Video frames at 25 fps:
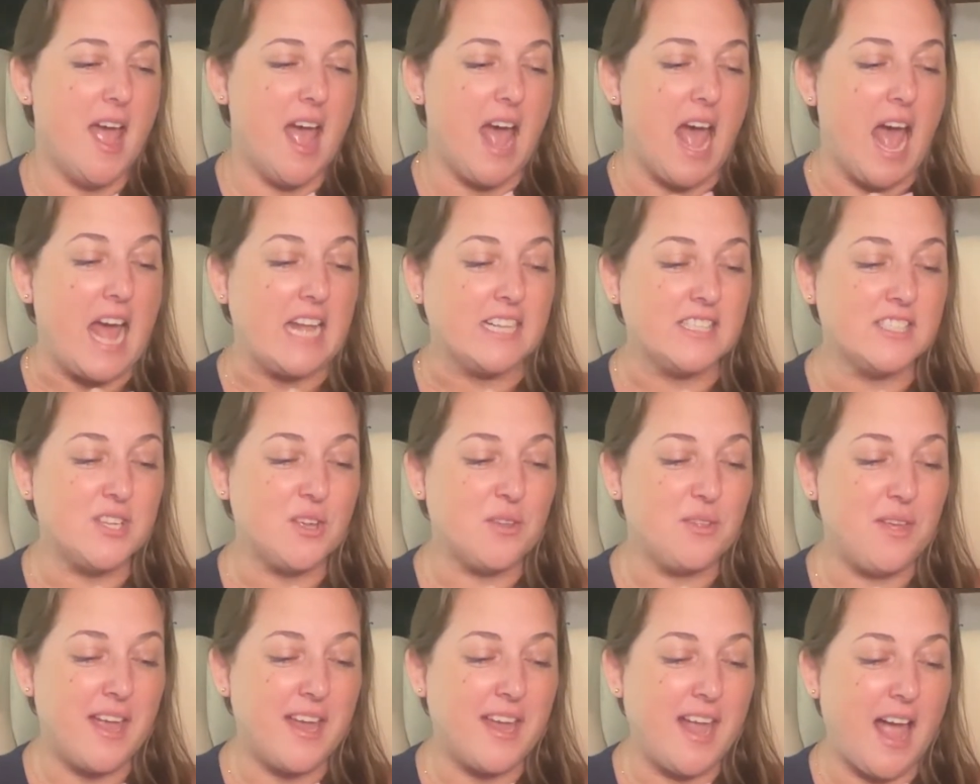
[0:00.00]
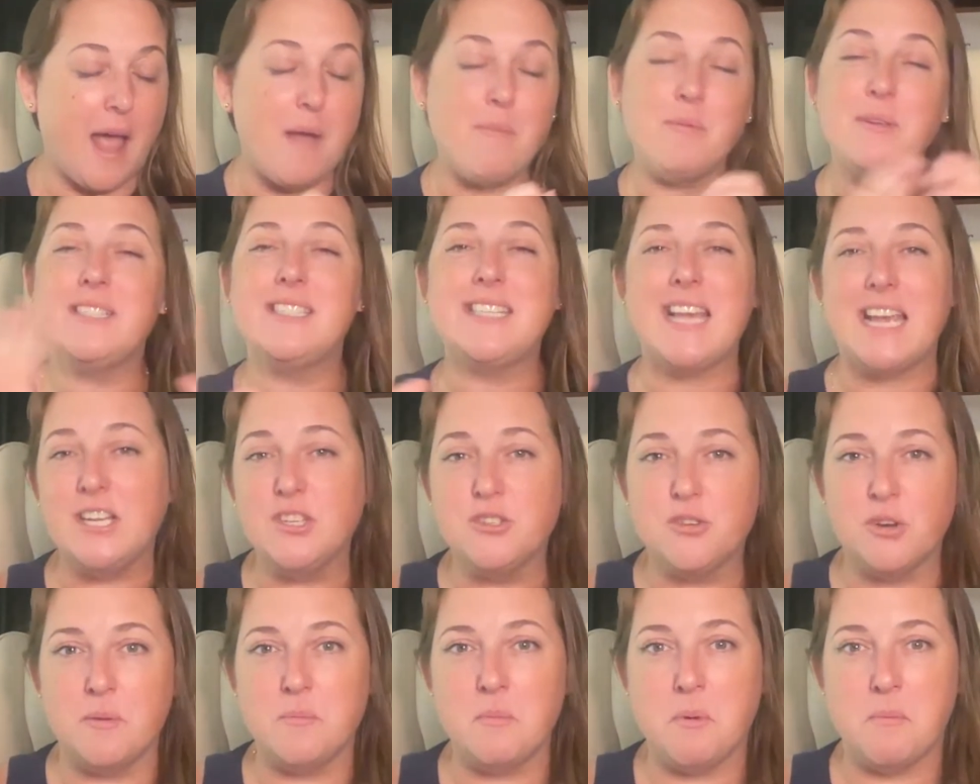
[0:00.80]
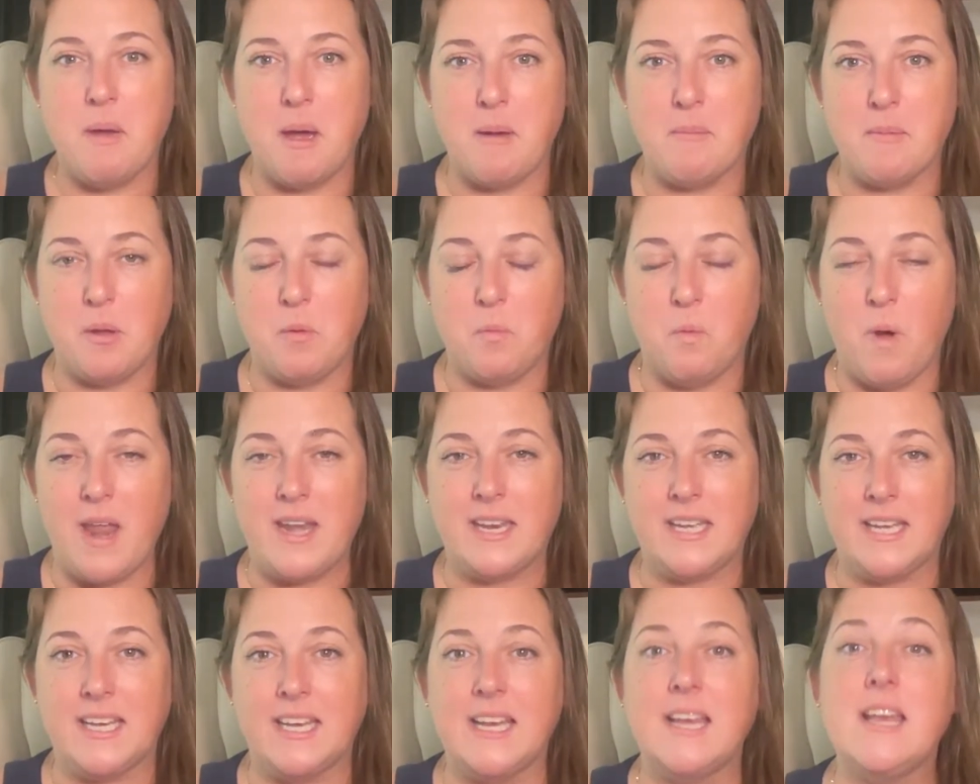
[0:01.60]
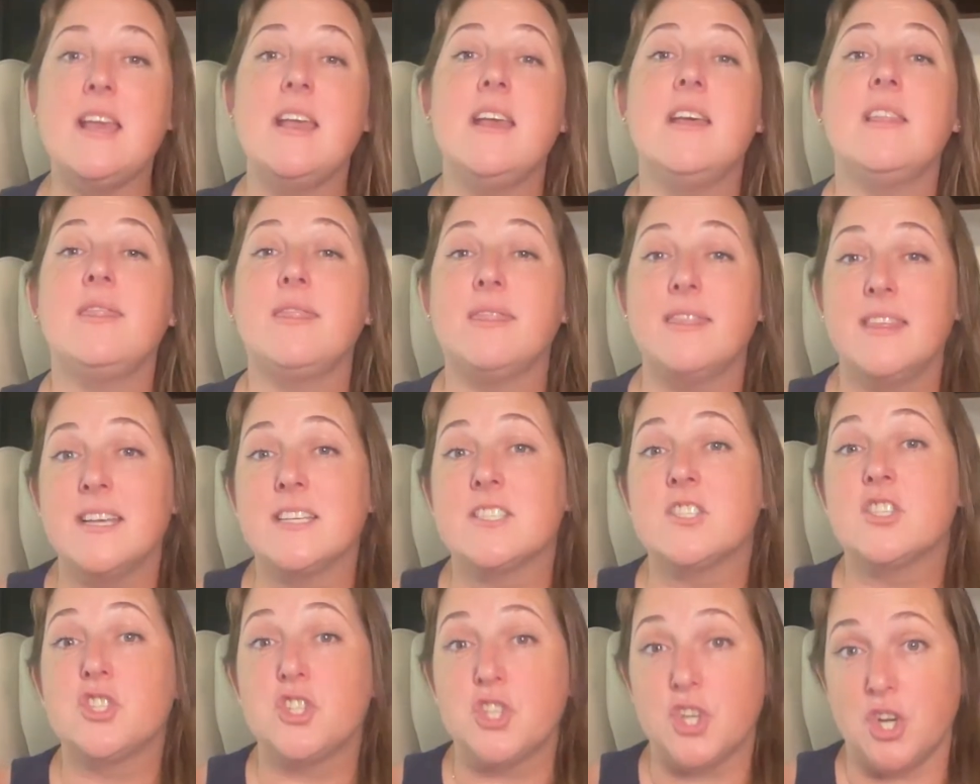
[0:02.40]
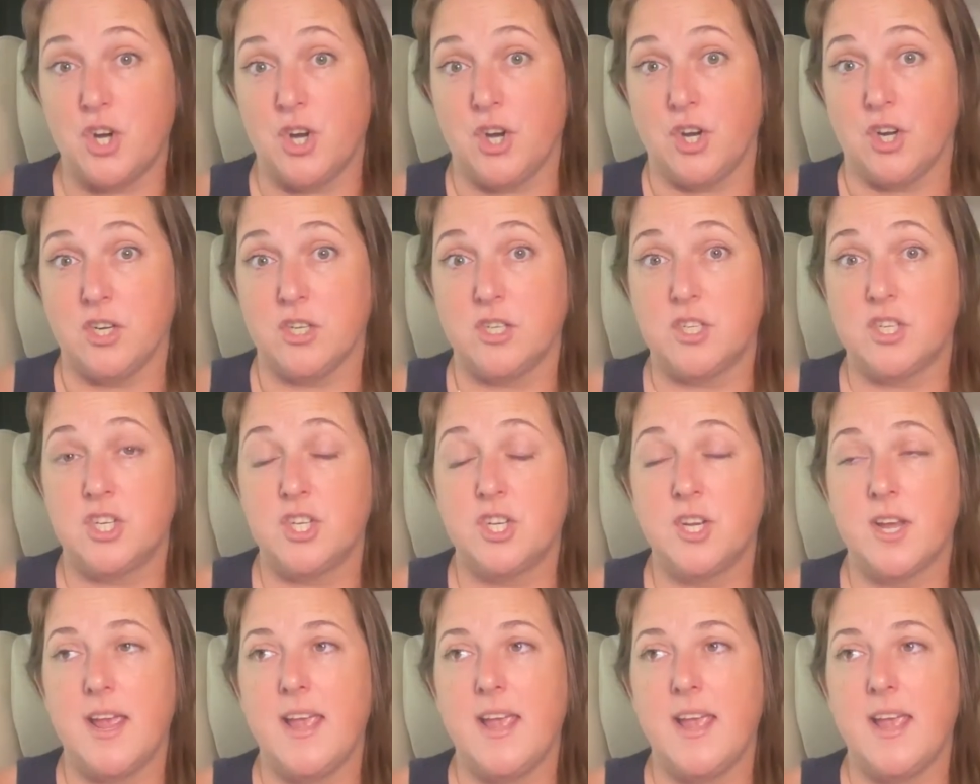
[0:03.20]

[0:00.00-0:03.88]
And so like I would daydream about my wedding in this church.